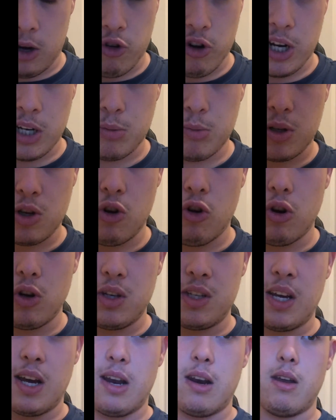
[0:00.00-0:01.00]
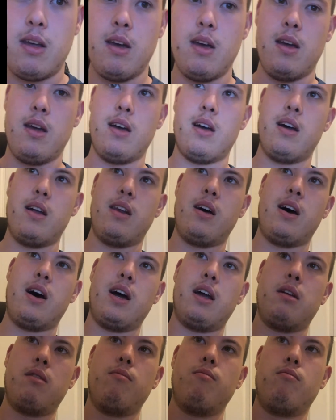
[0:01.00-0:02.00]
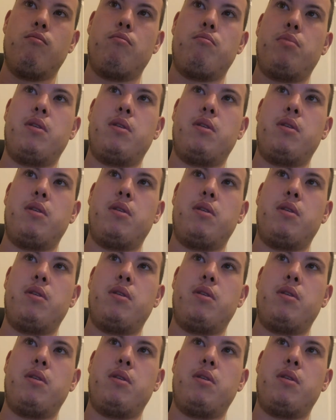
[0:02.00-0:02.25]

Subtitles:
of Christmas content. And aye,